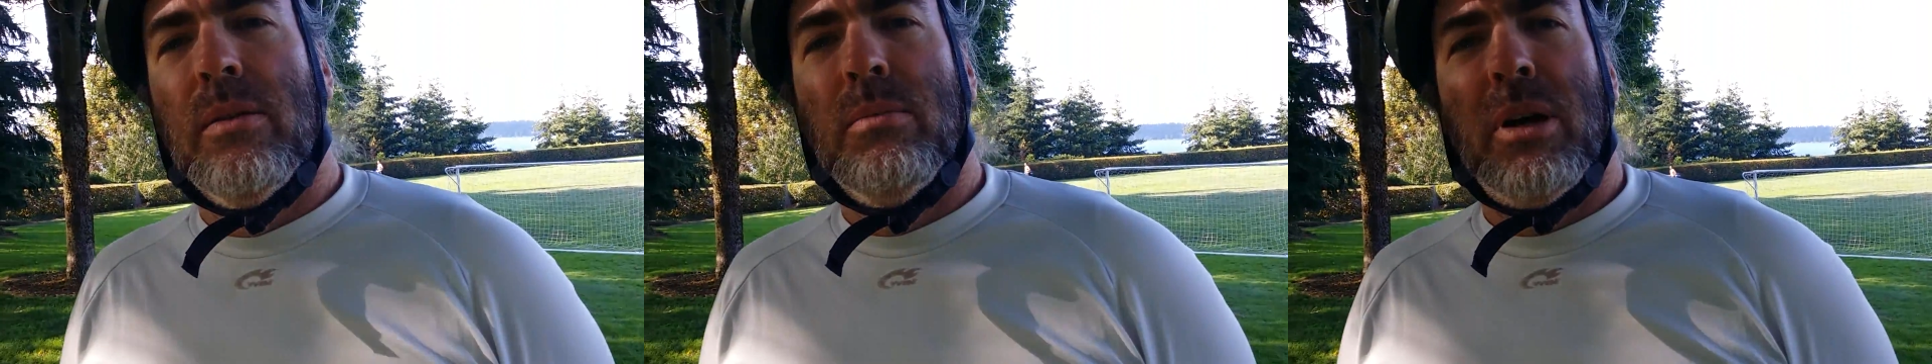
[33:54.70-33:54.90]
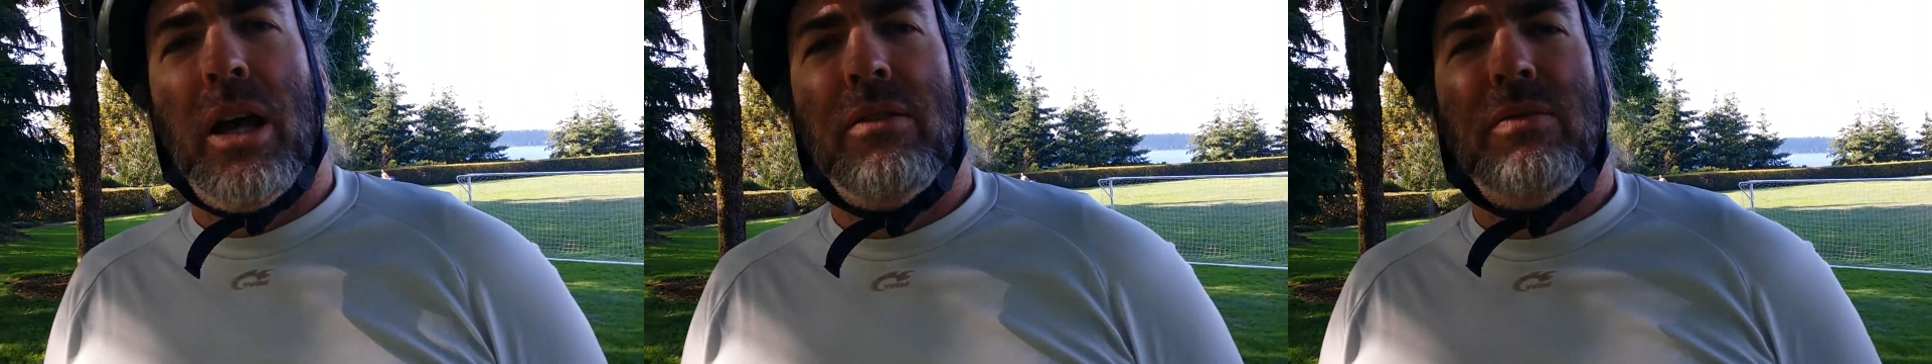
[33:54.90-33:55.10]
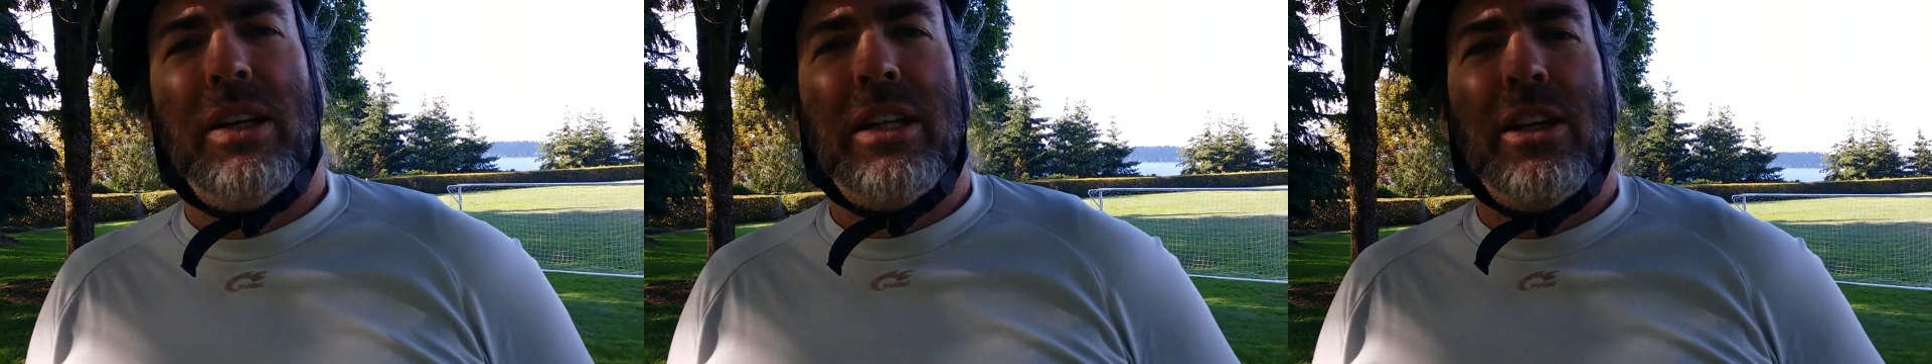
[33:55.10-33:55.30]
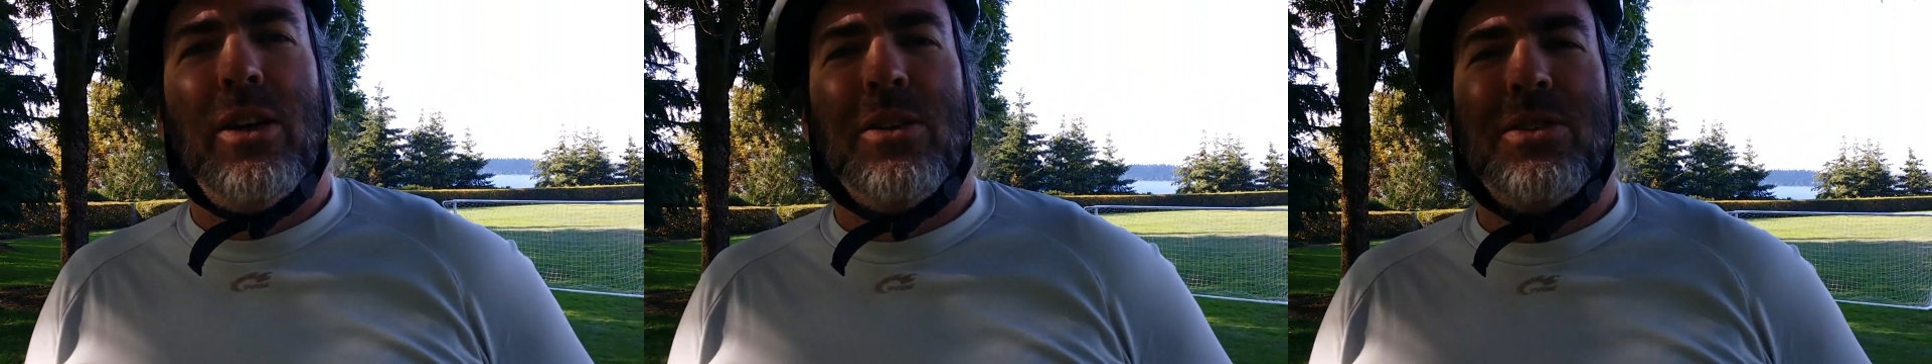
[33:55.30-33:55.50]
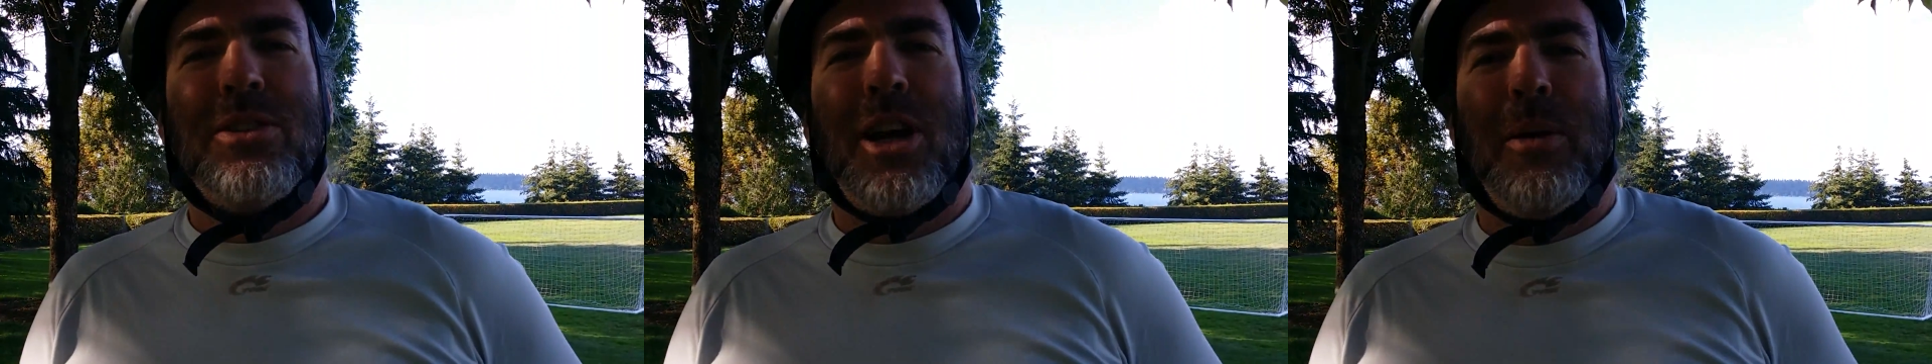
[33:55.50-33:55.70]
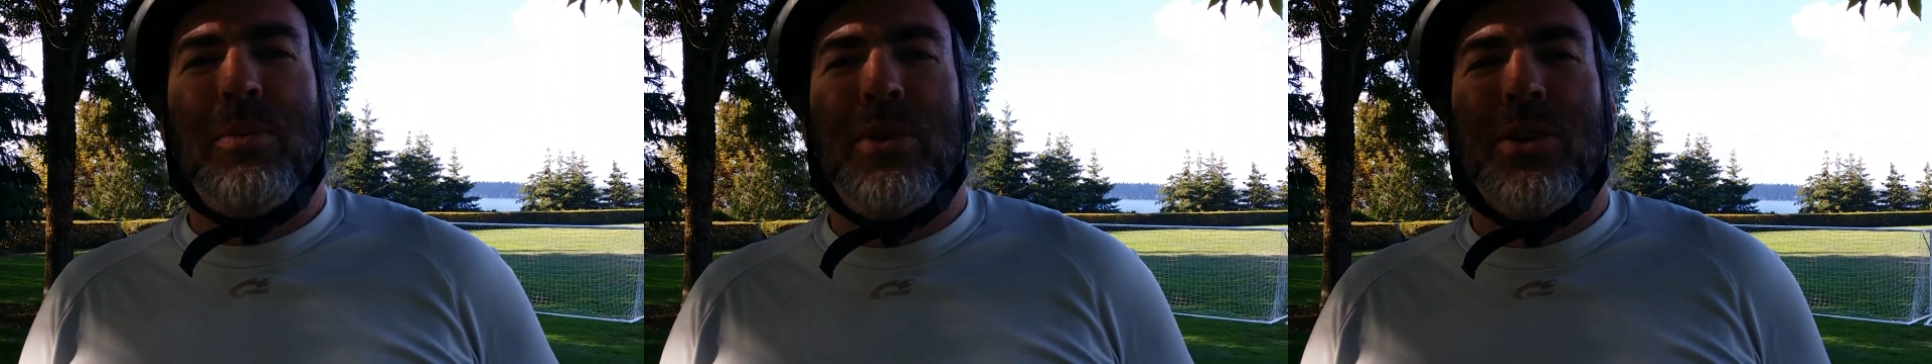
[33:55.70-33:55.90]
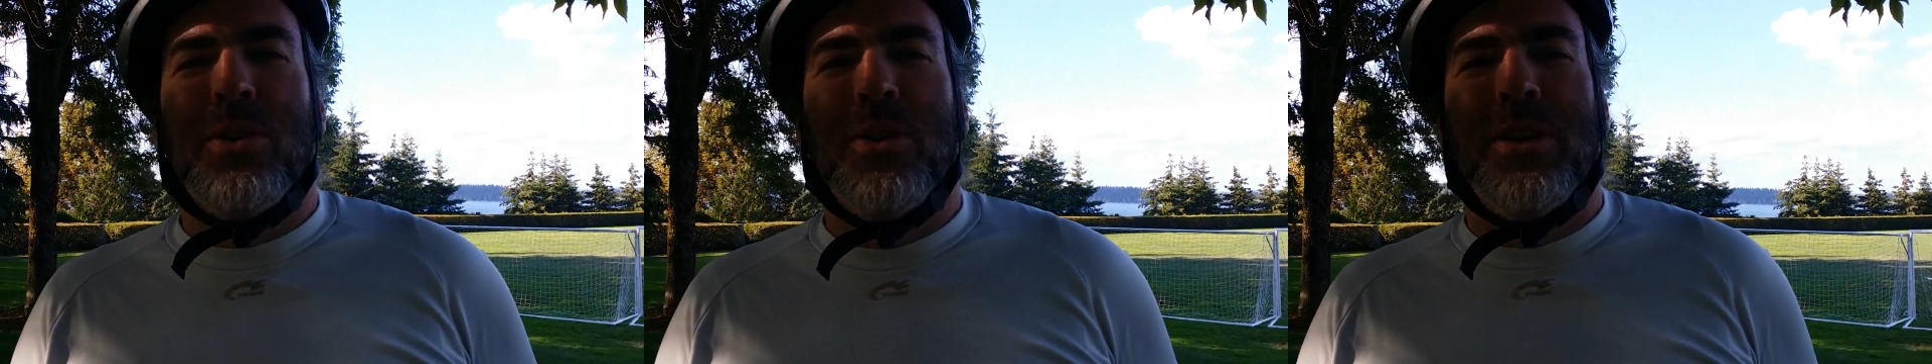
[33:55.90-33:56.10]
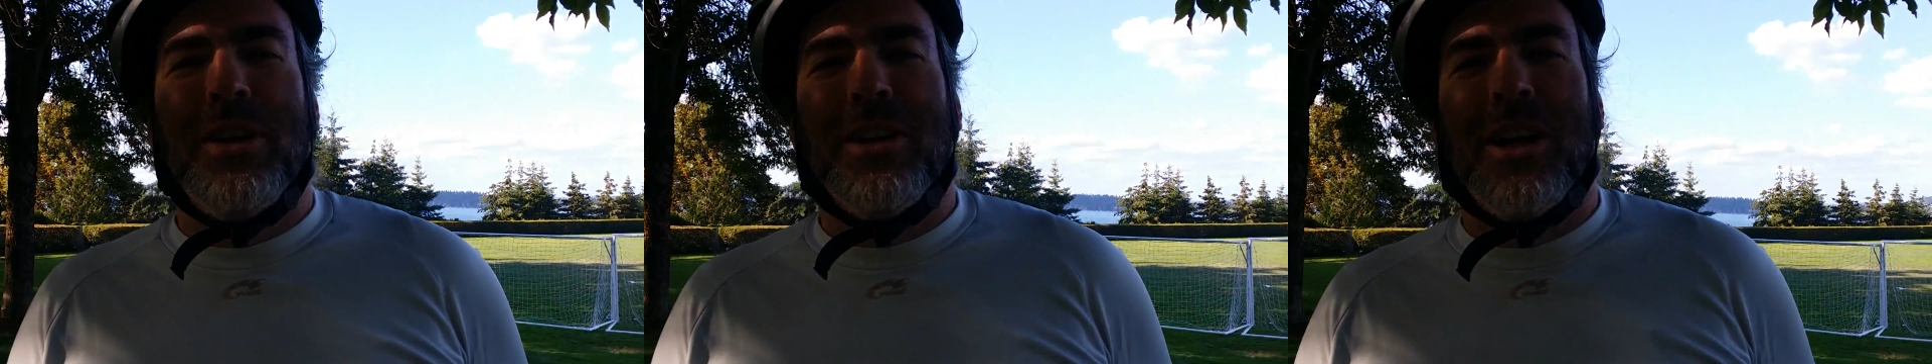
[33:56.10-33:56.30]
My video stopped
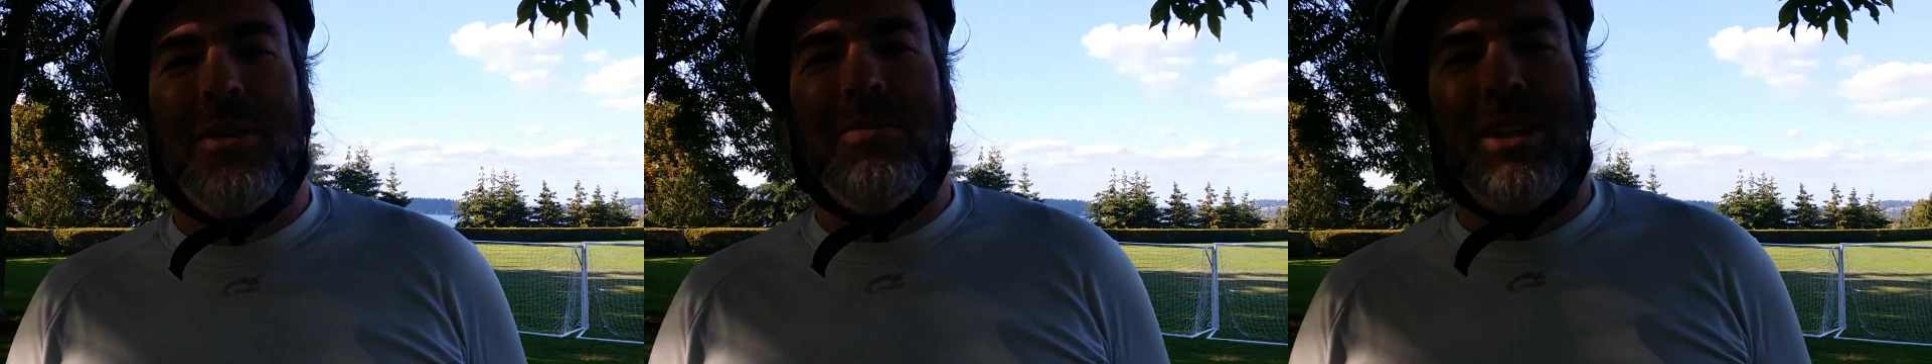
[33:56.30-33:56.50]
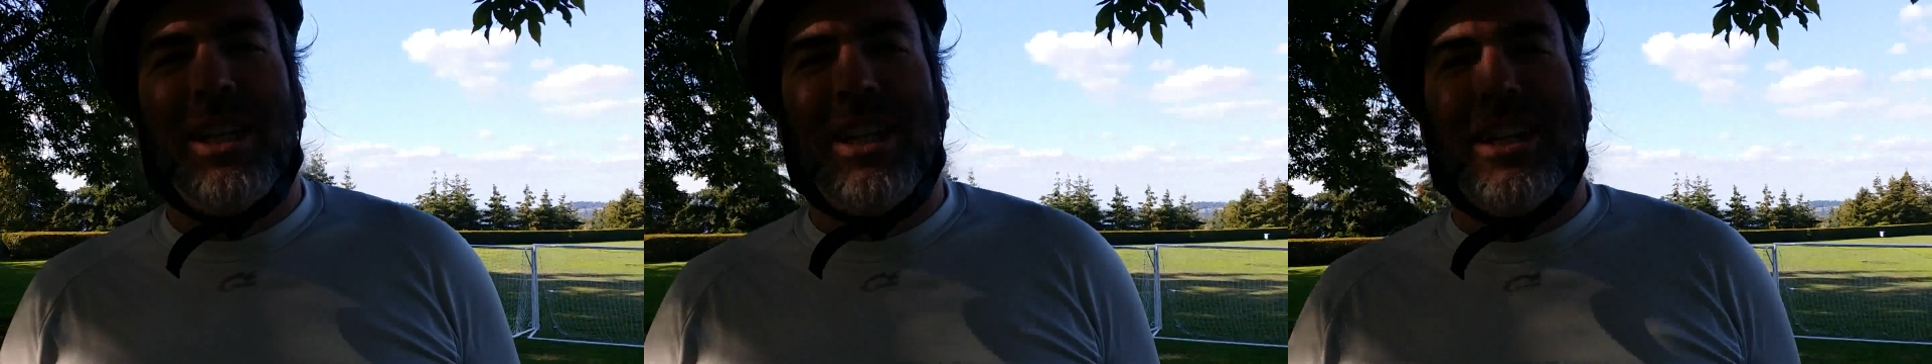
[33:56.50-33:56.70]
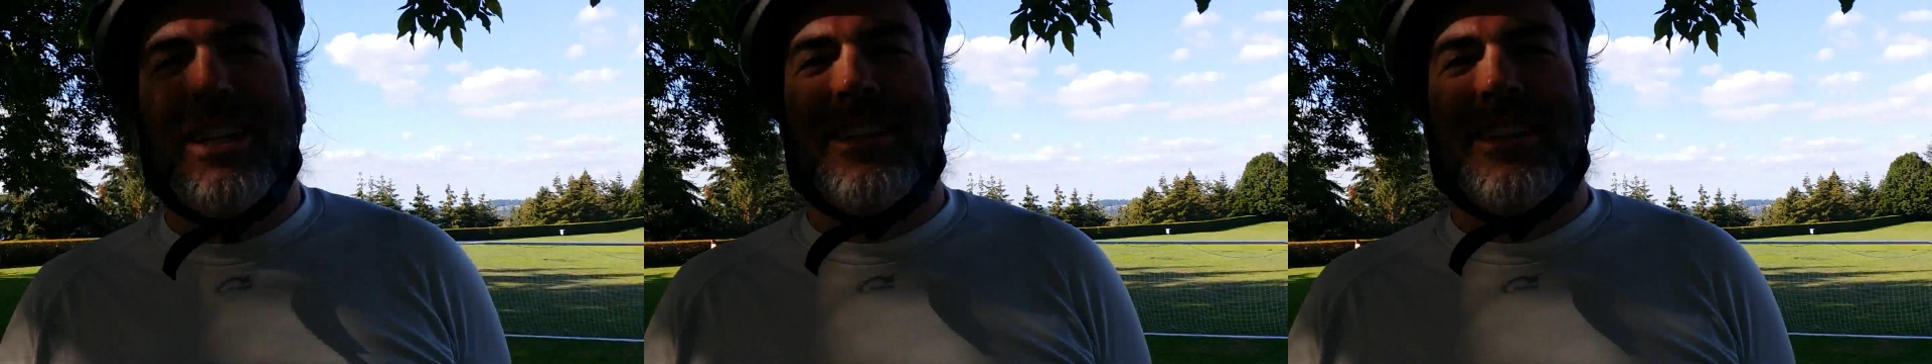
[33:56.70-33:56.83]
recording on me.